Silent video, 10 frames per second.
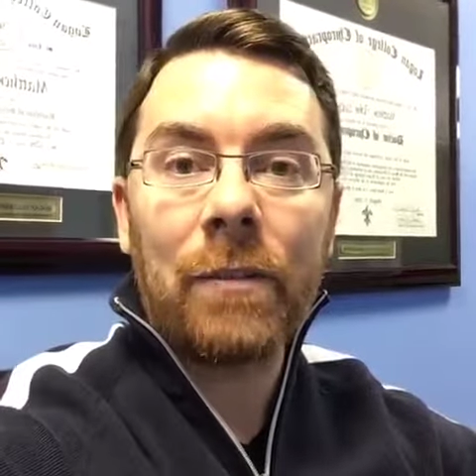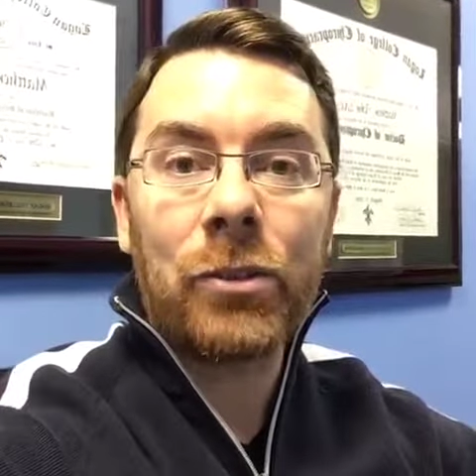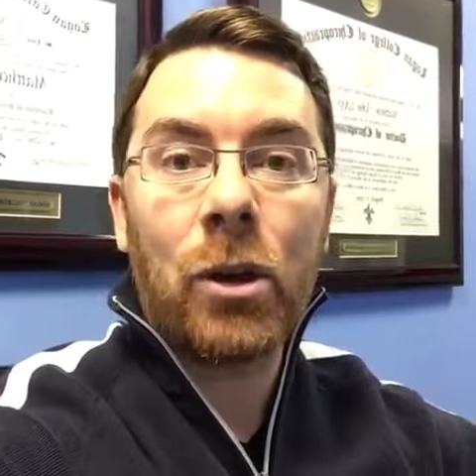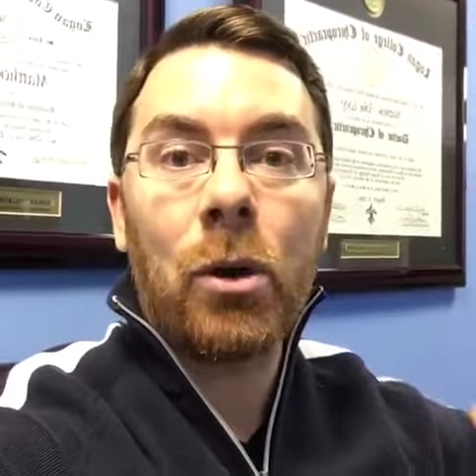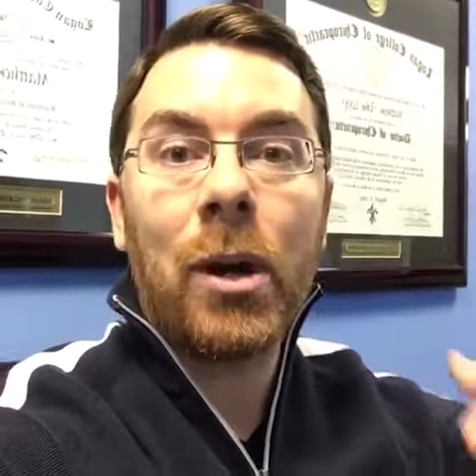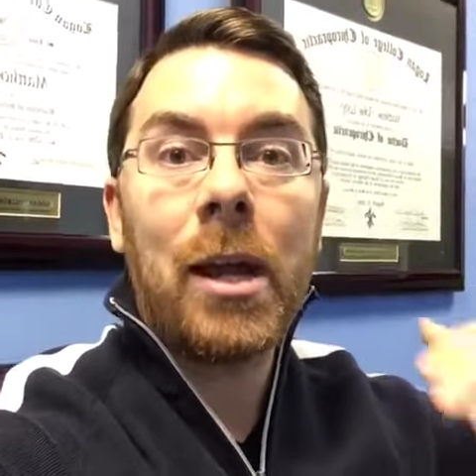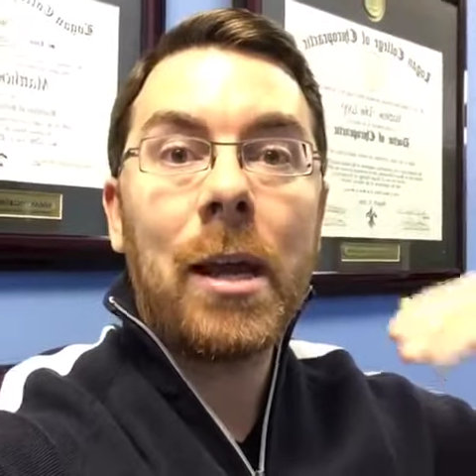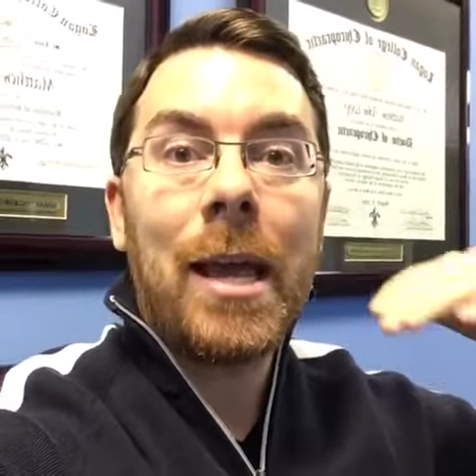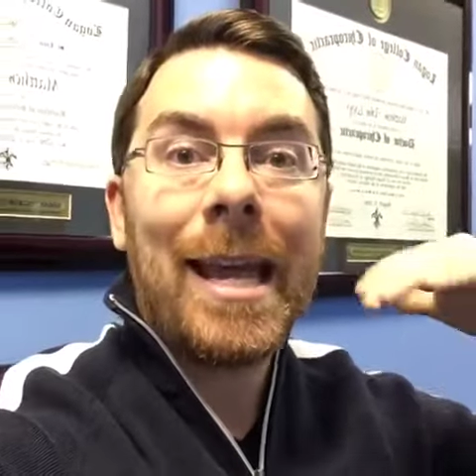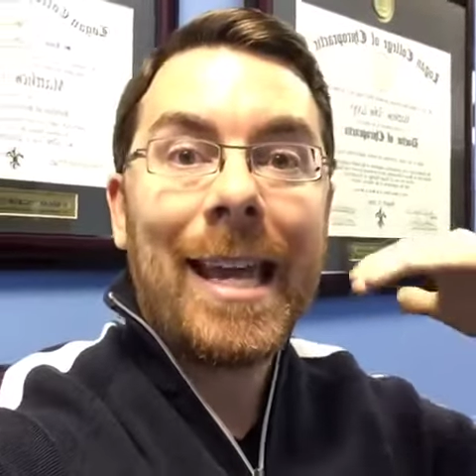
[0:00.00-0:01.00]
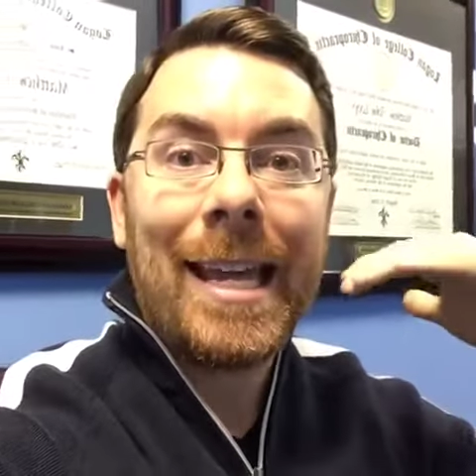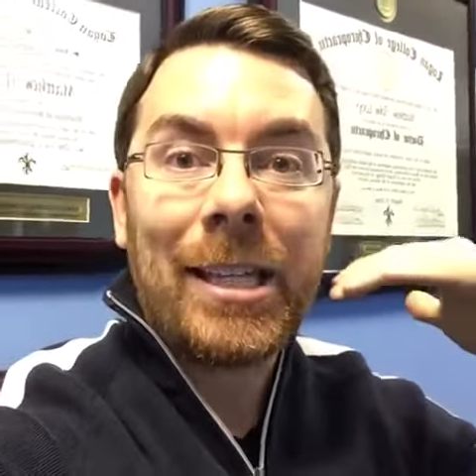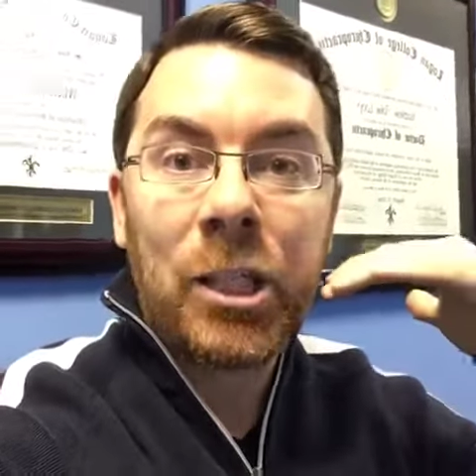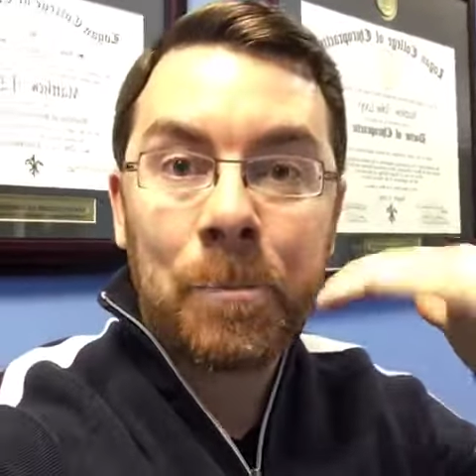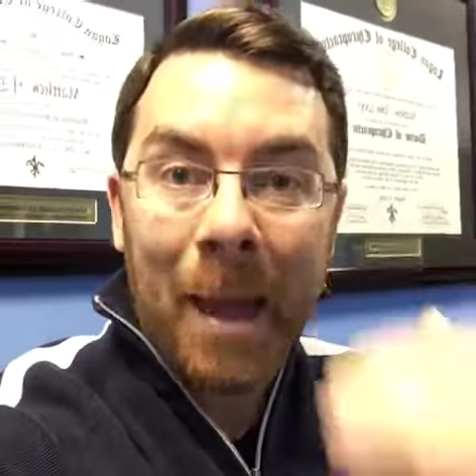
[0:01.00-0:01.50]
So
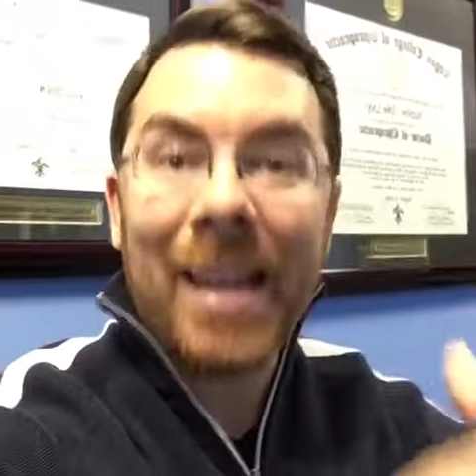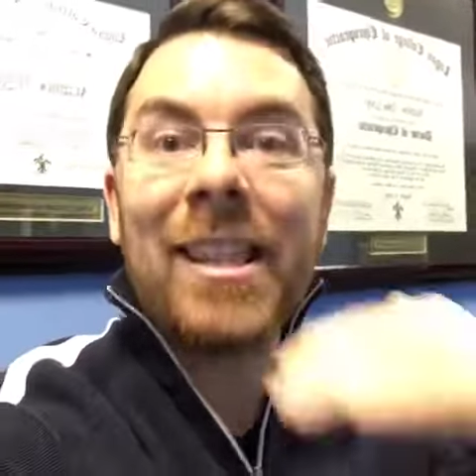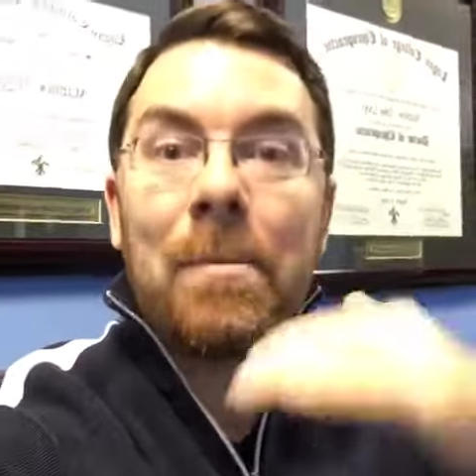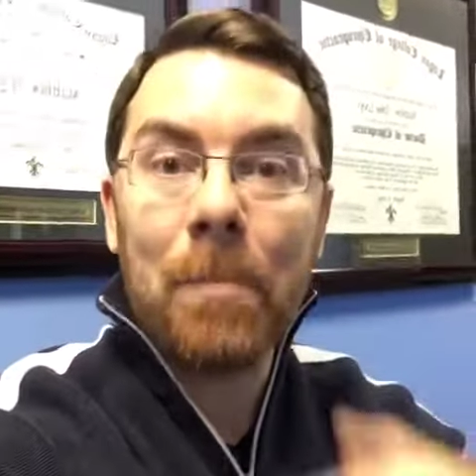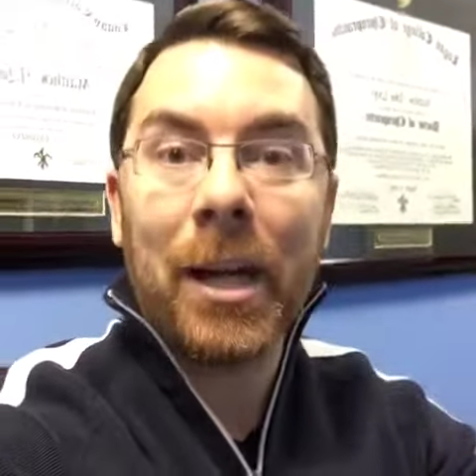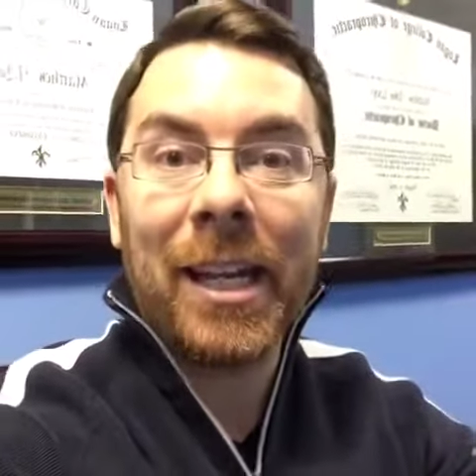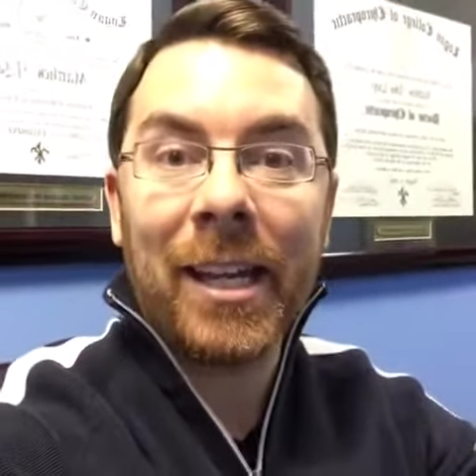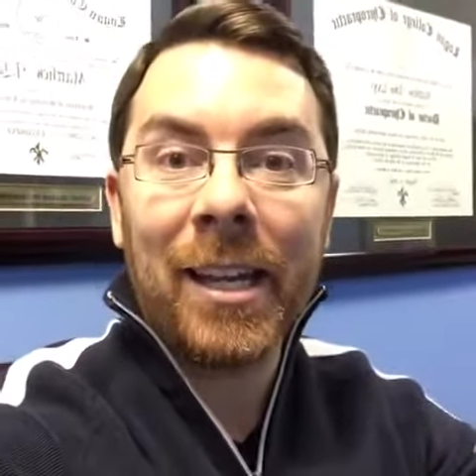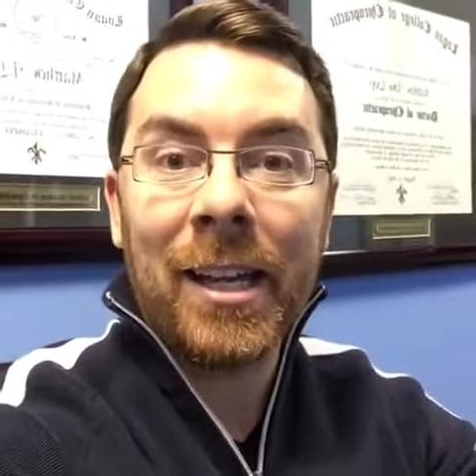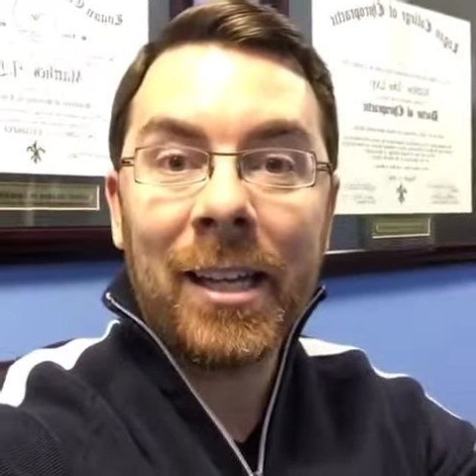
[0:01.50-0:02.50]
spend the money.